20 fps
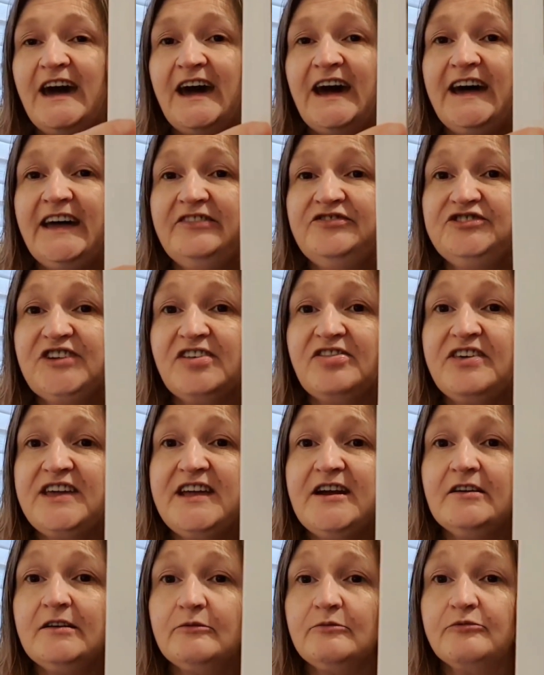And
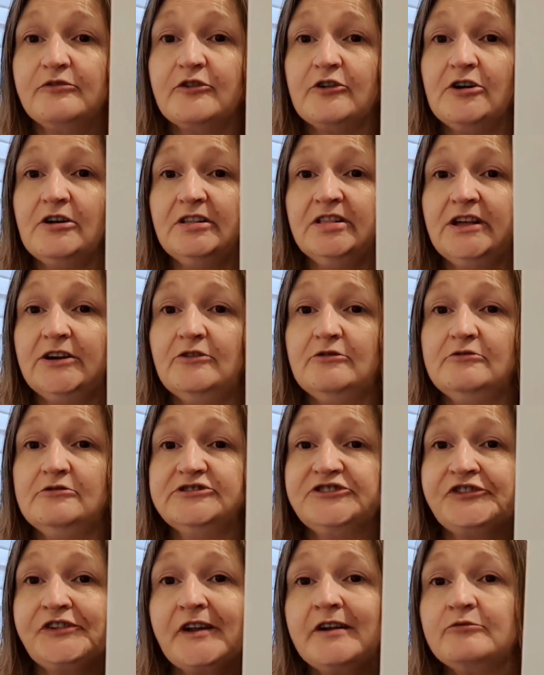there, we've got a
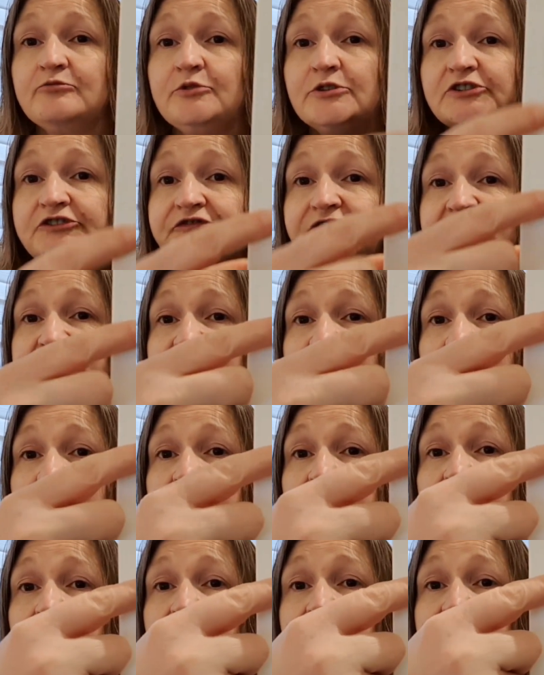little Star Wars
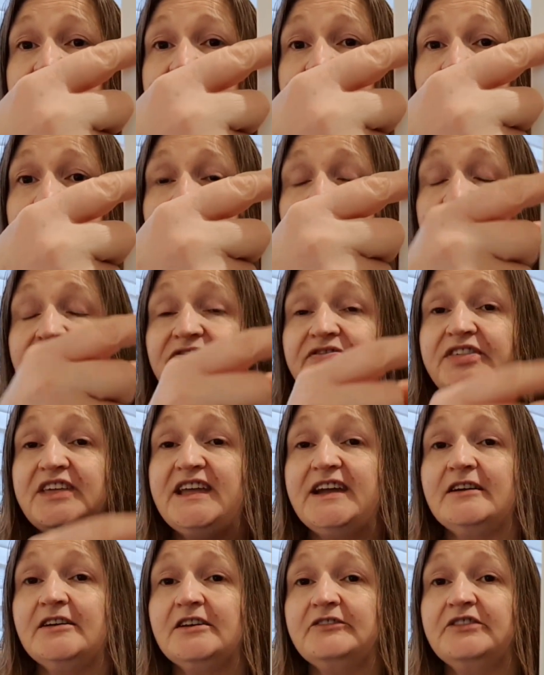figure there and
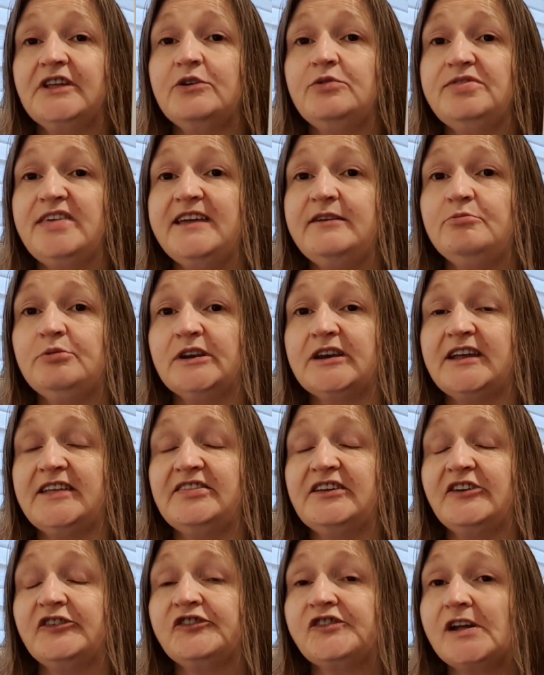there. Now, they were
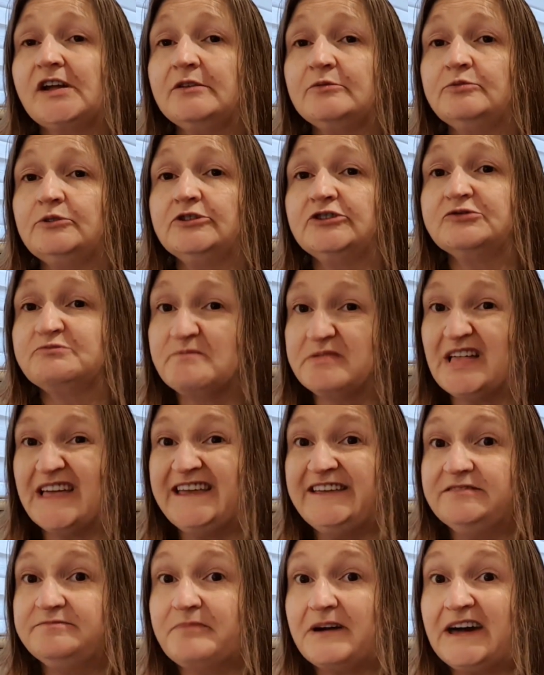in a Star Wars
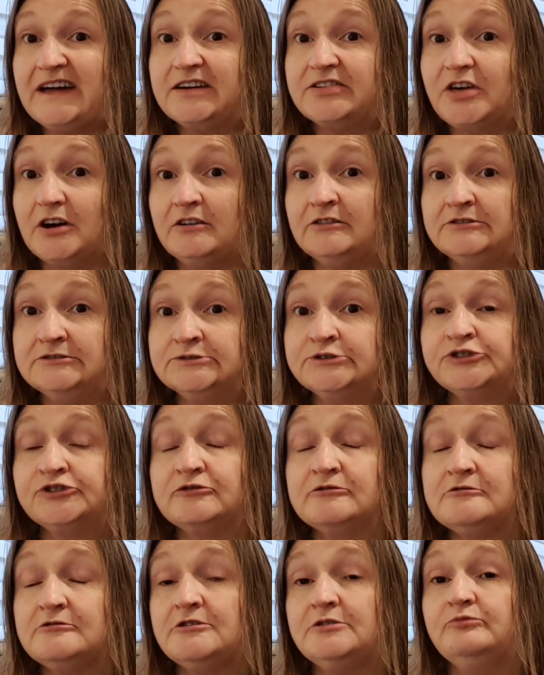blind bag that I
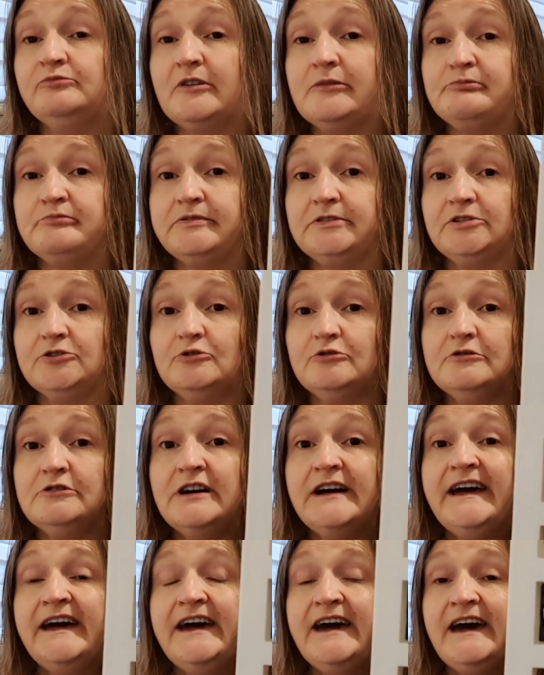also got in One
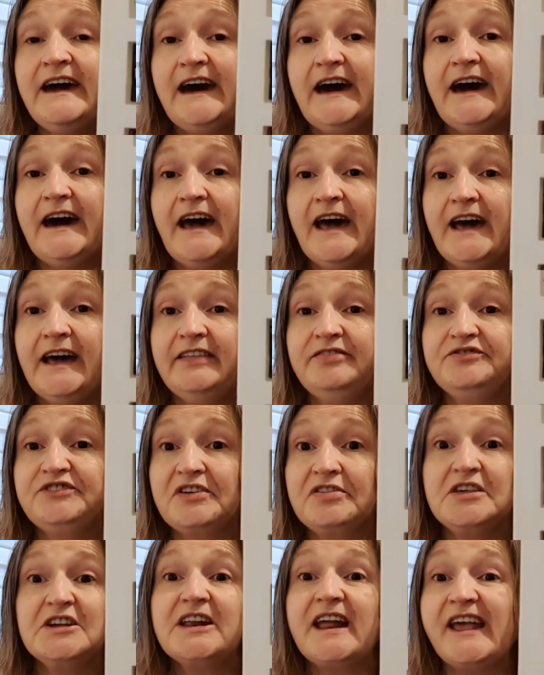Below. And
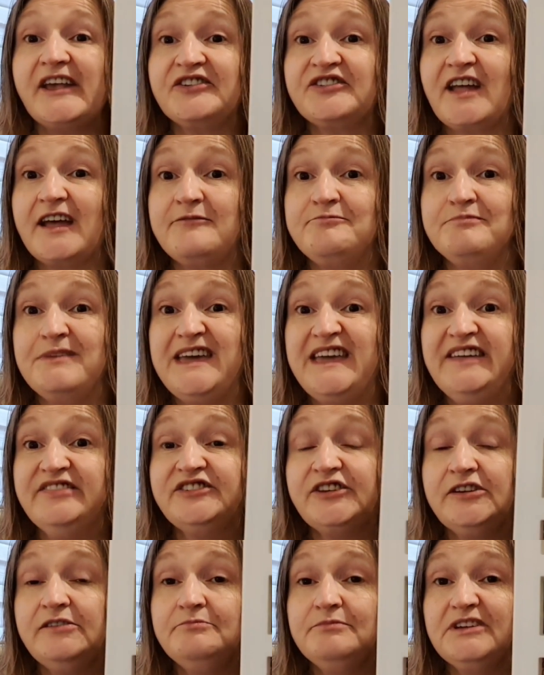the rest I
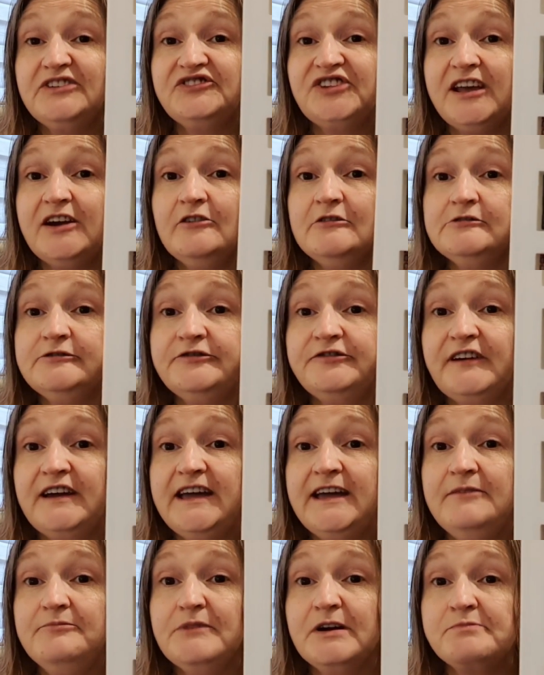made myself.
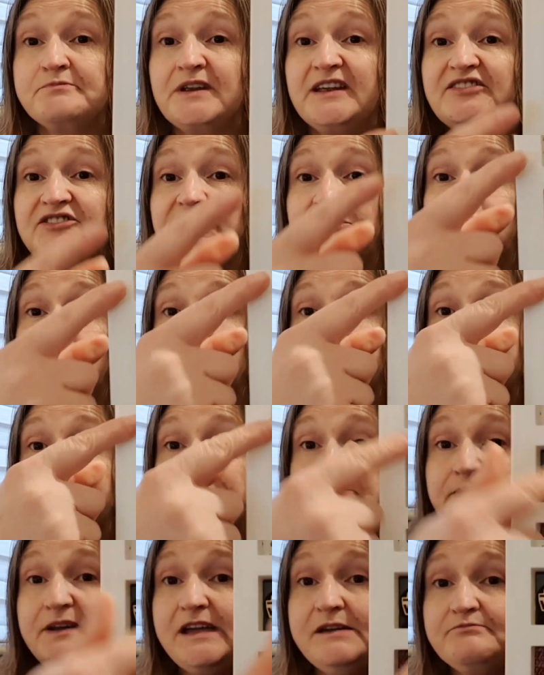Um, I printed off
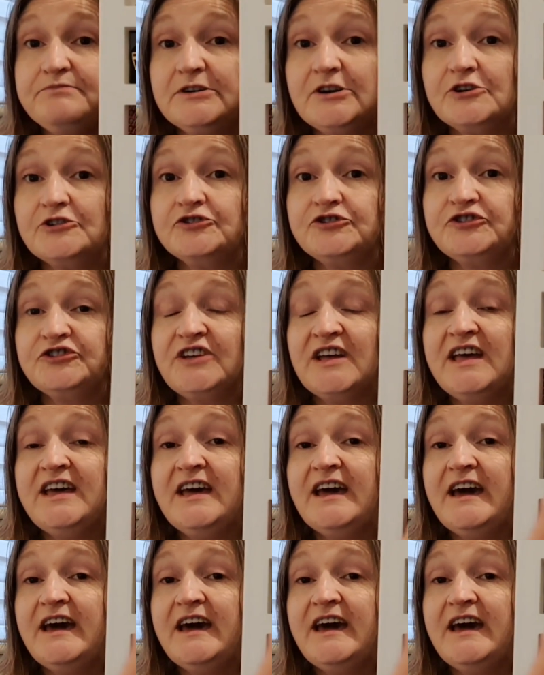the papers.